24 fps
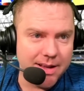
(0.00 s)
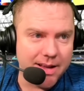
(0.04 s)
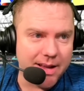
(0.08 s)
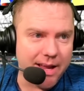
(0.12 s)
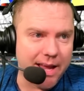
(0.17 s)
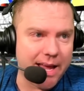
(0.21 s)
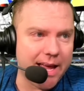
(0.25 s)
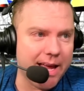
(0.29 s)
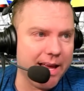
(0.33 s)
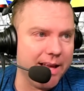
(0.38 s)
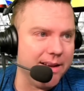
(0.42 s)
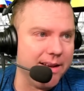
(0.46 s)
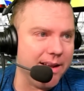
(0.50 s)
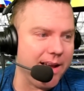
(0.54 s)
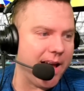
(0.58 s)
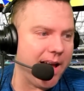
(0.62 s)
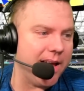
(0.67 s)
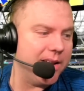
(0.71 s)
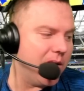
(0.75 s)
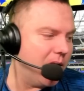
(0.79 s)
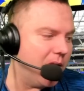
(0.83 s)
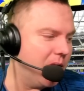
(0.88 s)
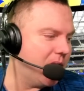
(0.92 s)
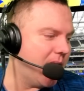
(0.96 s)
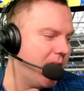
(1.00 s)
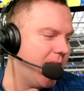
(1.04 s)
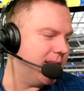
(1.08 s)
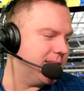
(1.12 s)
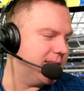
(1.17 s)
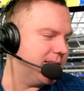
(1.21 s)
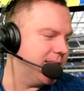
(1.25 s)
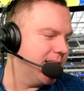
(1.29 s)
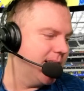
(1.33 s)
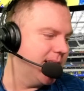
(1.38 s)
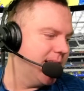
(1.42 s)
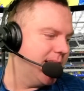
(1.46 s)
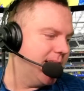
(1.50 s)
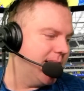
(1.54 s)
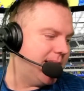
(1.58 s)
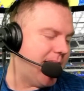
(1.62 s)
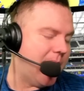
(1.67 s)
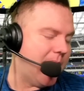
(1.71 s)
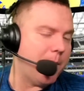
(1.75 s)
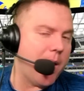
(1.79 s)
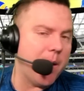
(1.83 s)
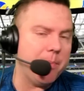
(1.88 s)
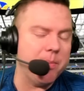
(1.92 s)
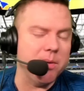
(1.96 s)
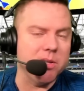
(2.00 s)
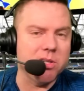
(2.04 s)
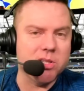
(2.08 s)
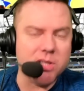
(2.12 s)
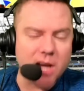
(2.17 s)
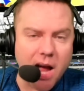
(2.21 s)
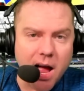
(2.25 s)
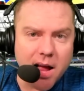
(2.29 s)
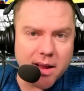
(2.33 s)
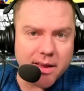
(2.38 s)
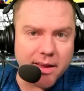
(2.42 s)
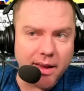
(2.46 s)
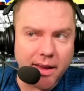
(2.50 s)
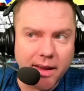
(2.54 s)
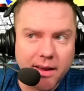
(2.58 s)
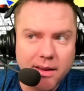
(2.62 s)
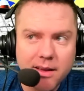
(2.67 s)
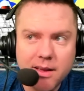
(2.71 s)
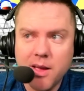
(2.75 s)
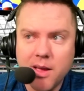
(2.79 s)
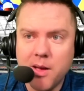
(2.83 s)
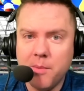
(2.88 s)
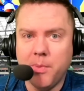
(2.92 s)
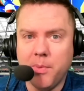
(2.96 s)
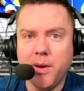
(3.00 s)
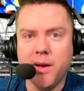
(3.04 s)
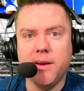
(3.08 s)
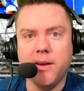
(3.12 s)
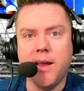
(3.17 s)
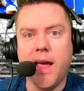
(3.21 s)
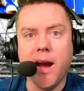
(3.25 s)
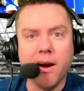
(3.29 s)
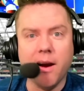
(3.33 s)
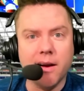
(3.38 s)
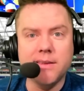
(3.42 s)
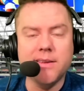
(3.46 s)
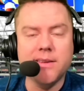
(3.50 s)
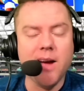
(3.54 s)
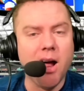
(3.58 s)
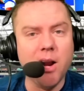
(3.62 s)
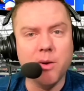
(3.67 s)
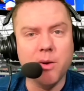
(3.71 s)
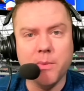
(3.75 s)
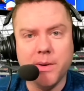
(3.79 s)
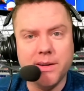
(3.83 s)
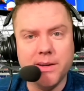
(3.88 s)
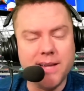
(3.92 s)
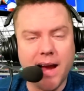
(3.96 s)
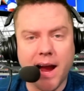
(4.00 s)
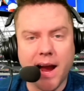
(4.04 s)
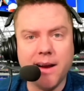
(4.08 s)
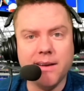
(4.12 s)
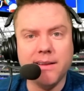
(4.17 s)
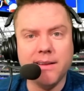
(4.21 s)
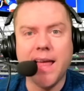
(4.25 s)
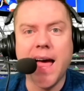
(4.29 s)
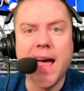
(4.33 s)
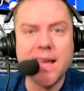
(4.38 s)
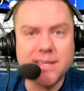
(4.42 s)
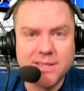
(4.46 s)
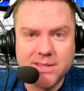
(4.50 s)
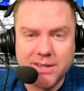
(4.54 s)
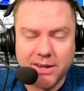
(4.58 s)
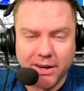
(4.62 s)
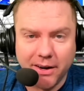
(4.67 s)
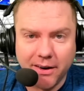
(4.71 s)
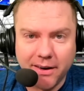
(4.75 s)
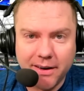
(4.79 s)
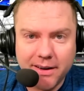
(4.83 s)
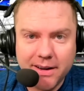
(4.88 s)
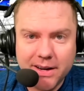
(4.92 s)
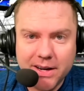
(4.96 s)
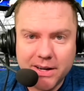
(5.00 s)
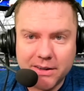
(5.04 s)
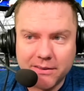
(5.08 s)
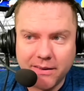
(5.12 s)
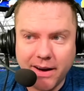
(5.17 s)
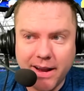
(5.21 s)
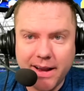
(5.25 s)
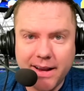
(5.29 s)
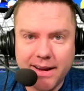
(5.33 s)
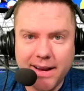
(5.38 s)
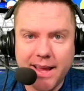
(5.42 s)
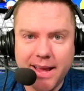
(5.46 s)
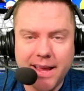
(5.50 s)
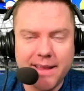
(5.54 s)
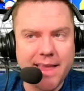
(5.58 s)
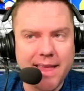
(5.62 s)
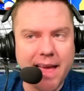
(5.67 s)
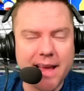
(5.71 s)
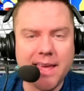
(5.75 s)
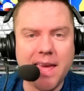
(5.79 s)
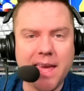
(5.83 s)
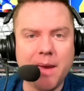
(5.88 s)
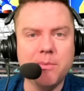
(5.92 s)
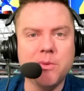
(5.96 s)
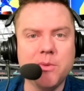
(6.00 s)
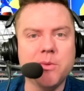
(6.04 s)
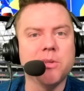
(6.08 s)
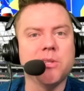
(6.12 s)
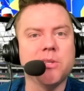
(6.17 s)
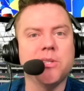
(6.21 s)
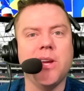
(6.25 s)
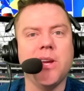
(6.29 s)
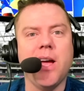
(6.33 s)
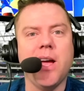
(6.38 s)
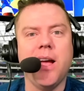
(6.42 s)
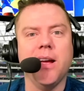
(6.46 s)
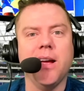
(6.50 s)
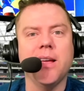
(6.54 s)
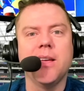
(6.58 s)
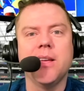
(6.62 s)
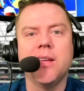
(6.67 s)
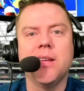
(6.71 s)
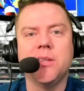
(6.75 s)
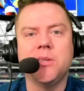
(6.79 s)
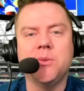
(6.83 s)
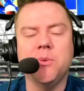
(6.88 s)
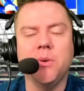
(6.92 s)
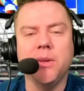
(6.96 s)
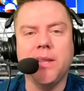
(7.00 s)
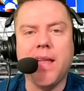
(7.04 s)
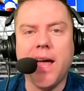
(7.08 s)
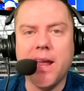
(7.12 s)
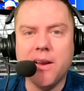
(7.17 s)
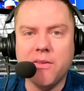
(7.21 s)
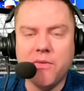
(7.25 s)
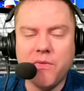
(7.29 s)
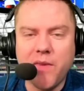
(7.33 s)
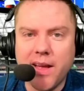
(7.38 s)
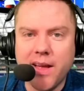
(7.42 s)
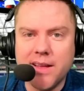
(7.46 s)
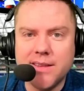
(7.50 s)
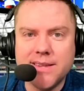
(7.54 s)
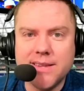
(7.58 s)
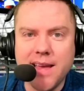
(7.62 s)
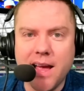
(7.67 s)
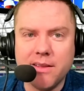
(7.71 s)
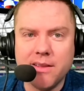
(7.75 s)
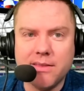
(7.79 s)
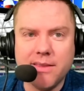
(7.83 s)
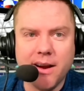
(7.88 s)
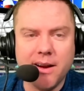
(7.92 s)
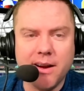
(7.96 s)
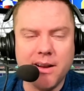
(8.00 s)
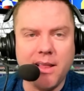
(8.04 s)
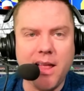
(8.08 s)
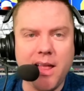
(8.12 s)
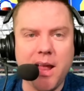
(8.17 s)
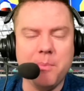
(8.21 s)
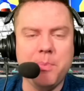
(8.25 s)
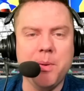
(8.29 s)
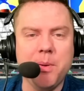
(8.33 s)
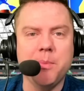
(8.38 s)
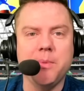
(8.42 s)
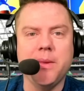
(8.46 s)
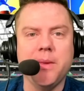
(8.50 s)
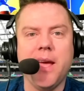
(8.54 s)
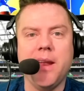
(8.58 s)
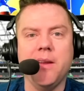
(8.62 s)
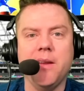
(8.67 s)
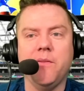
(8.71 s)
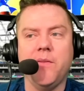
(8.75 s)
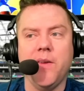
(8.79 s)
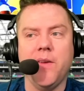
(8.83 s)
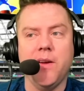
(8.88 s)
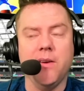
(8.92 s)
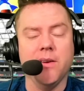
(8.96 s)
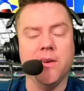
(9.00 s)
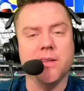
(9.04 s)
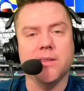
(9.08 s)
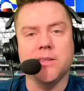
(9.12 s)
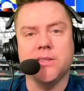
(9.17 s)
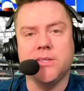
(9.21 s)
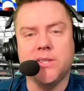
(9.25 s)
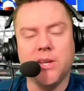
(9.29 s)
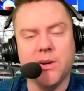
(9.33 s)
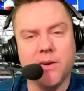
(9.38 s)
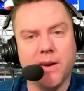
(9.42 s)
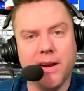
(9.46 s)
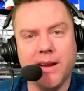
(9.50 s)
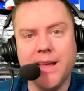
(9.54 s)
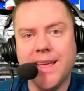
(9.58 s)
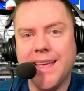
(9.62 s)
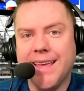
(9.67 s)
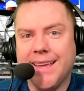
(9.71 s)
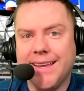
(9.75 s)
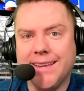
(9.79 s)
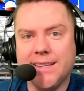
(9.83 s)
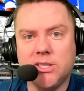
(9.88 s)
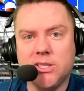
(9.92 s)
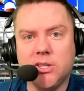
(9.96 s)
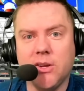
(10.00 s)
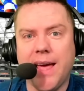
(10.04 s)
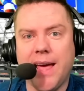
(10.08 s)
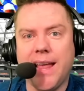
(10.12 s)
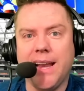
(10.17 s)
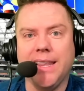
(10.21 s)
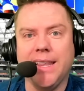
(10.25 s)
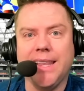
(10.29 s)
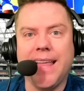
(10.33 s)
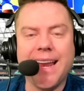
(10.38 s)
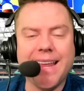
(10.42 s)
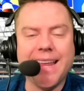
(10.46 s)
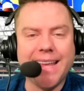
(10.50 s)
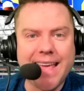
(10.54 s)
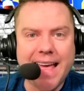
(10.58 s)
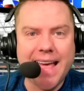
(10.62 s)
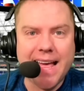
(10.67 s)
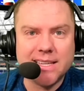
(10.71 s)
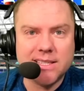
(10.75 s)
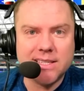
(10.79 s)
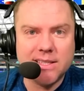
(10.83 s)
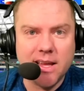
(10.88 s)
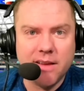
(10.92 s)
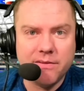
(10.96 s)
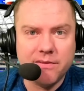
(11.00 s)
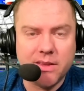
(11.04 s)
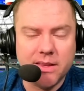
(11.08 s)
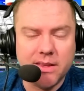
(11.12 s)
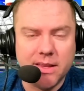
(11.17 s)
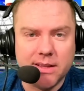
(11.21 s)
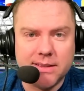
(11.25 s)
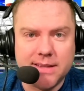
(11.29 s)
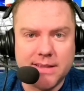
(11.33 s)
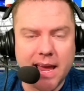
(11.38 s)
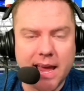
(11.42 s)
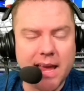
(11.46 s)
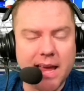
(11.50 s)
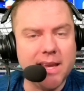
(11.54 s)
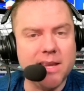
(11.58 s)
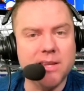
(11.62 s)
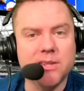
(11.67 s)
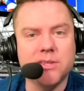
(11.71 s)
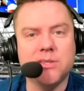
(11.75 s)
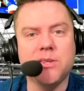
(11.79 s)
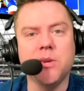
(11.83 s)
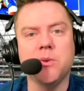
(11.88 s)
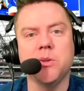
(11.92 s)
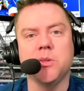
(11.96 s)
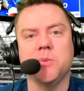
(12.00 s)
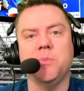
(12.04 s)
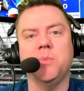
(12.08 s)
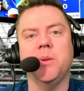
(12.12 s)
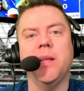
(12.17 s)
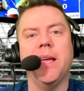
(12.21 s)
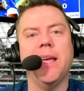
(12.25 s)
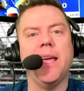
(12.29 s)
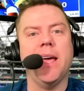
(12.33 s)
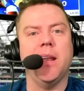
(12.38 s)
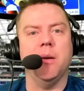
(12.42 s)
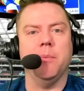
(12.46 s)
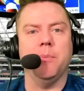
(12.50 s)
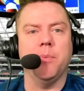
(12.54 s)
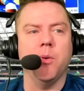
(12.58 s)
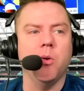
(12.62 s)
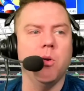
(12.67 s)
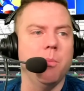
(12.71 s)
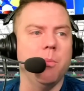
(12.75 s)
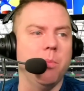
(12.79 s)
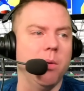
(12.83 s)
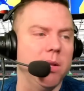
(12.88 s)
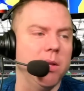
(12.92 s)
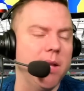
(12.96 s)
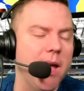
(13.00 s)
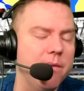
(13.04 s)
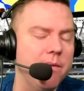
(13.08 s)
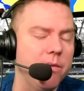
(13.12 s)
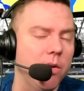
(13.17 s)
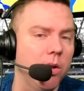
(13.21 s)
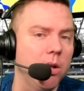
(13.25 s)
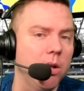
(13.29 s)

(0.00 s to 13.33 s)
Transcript: And I know that might be shocking, but Aaron Donald retired last year, right? And that came to a shock to a lot of fans out there, to a lot of people in the NFL, considering he still had a lot of gas left in the tank. He still was playing at a Pro Bowl level.